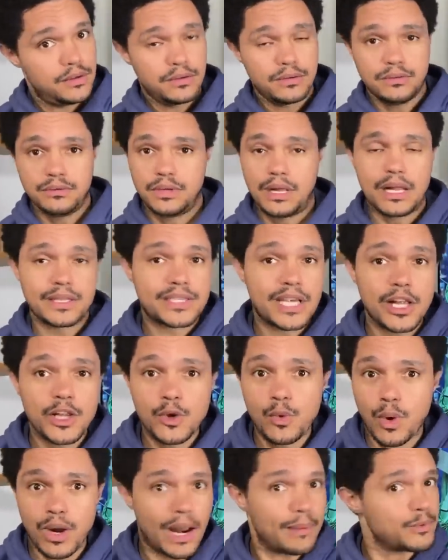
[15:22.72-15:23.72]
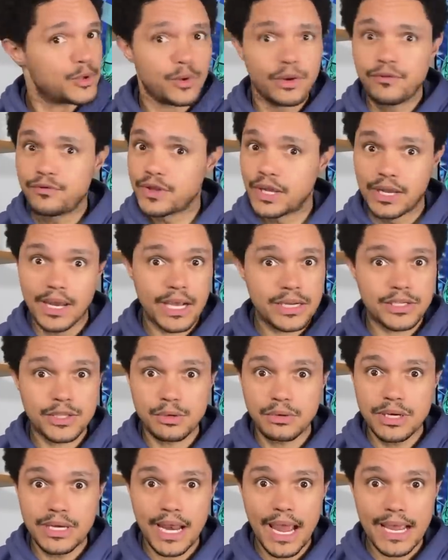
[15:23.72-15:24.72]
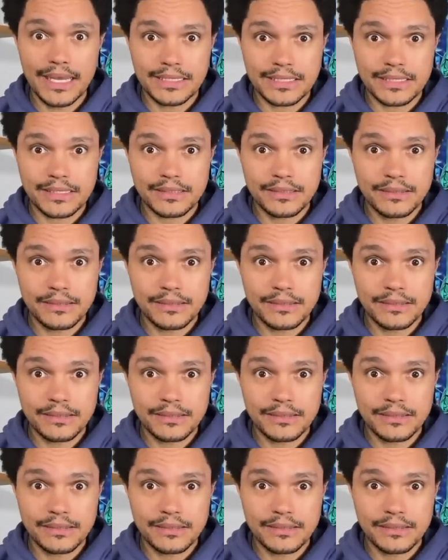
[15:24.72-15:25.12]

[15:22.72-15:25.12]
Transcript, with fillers: well, I'll tell you what I'm doing for the next three nights.